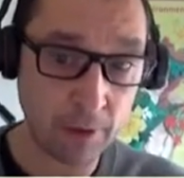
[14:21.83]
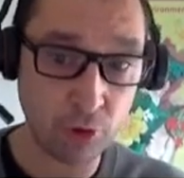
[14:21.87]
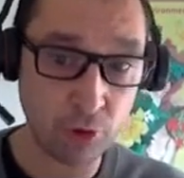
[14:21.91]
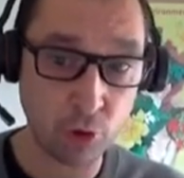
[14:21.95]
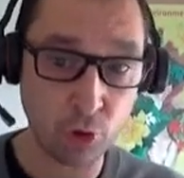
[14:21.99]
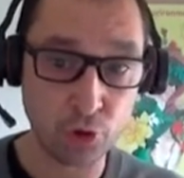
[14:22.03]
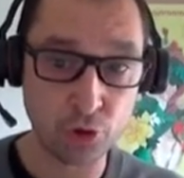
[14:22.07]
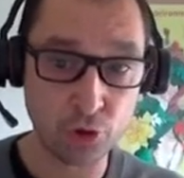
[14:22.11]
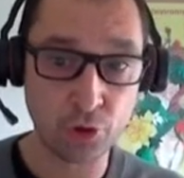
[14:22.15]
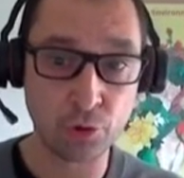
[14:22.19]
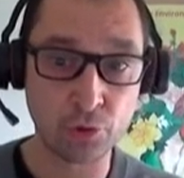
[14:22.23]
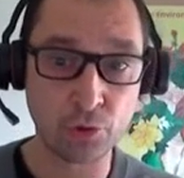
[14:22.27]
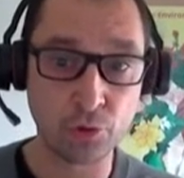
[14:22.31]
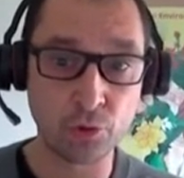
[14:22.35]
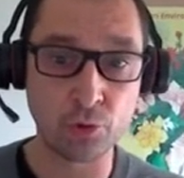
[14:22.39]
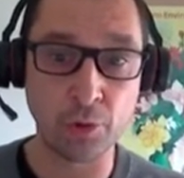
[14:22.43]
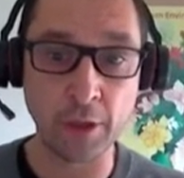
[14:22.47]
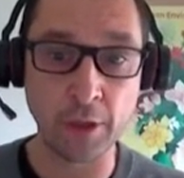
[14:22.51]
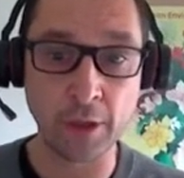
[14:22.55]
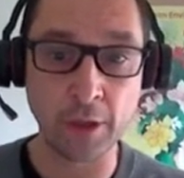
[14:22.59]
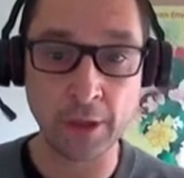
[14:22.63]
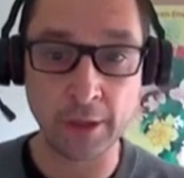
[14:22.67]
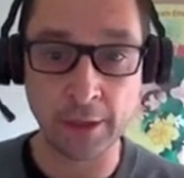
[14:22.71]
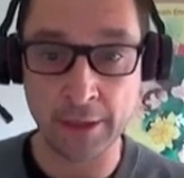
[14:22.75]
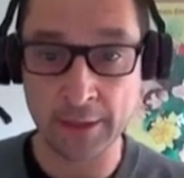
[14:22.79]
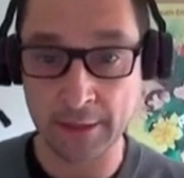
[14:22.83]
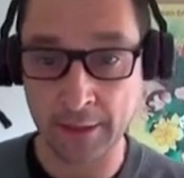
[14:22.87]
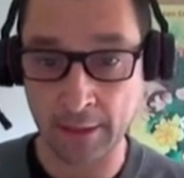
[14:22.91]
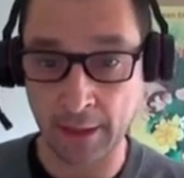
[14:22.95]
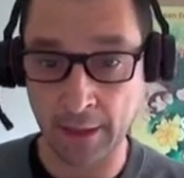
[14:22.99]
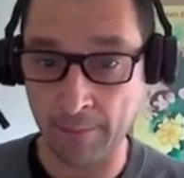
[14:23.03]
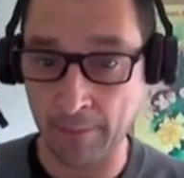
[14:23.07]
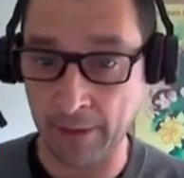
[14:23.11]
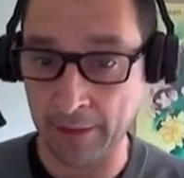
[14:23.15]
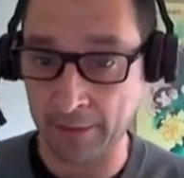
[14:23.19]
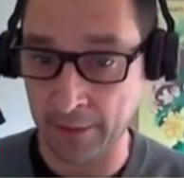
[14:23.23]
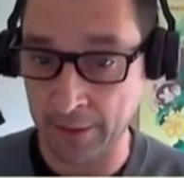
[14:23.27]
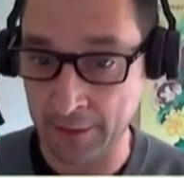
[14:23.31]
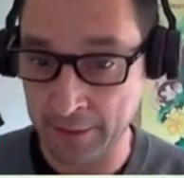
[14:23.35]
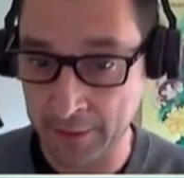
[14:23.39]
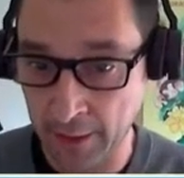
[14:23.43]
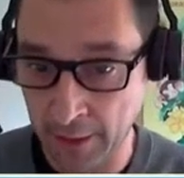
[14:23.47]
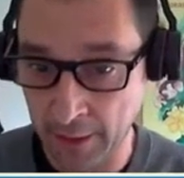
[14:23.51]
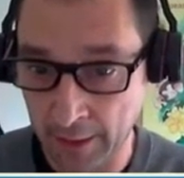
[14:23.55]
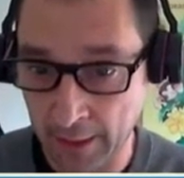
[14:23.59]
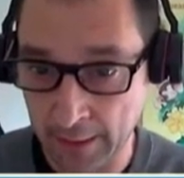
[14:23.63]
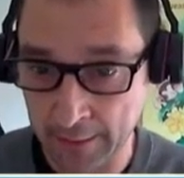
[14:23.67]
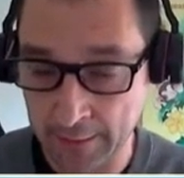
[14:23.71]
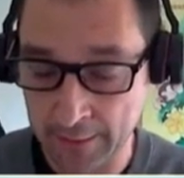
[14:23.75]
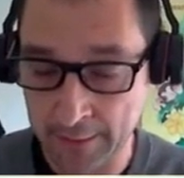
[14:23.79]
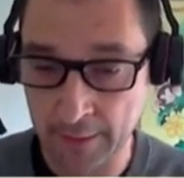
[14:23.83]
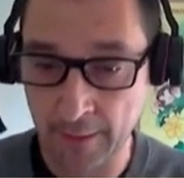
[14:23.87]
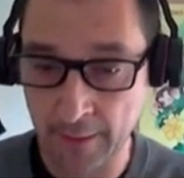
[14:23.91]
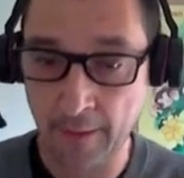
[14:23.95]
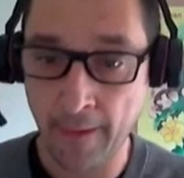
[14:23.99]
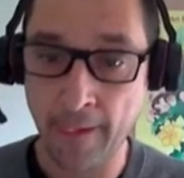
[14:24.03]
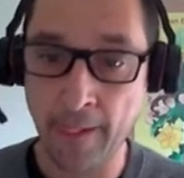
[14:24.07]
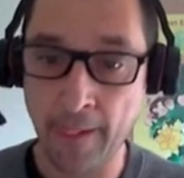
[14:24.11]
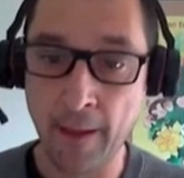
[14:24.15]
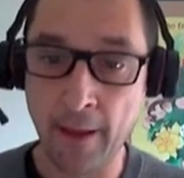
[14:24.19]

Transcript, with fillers: but also to increase climate resilience.